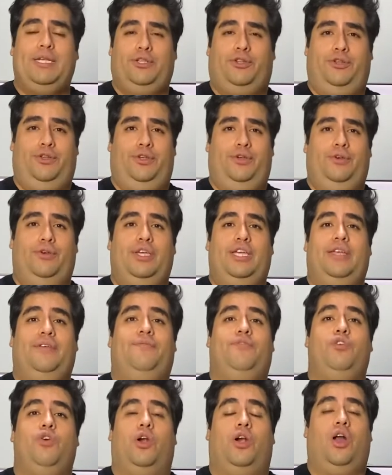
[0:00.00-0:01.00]
to you
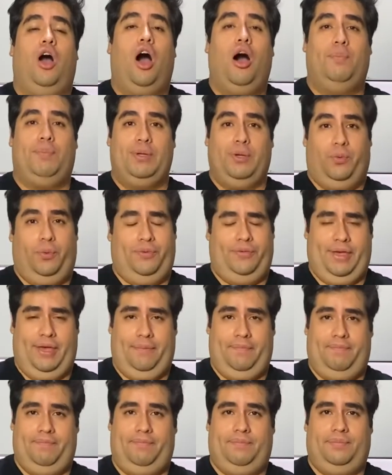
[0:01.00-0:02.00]
if you are open with
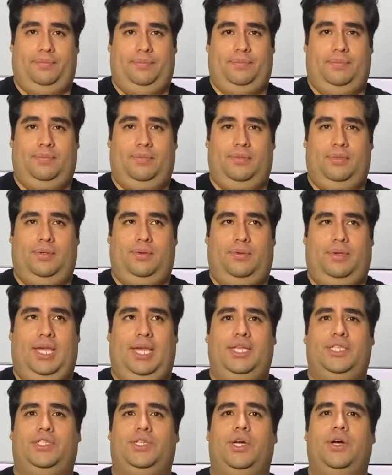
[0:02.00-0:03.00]
them.
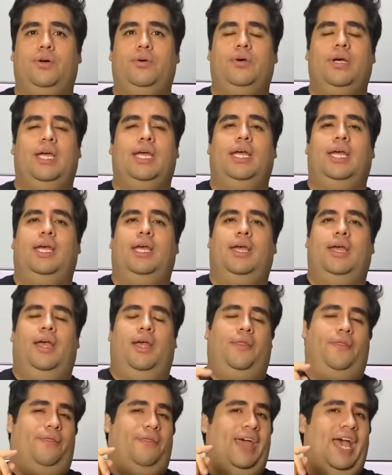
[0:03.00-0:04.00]
Okay, so
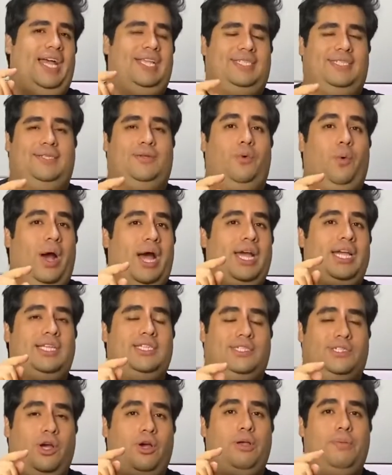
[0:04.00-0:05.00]
that's why
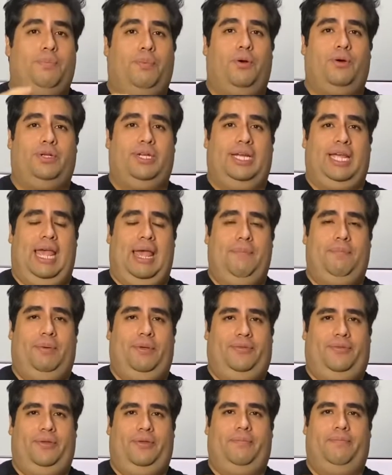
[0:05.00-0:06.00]
it's so important,
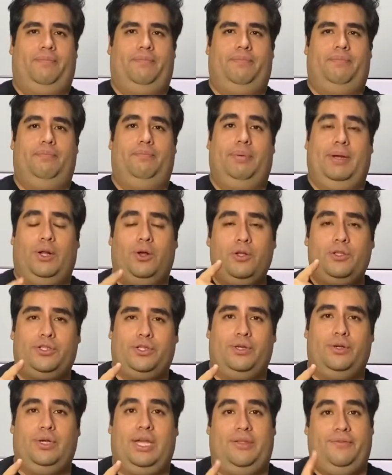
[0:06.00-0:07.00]
empathy. But
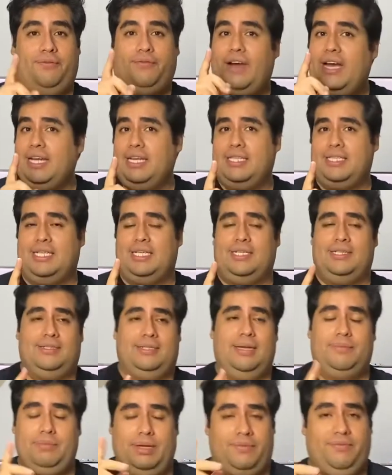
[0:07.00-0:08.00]
also, and finally, some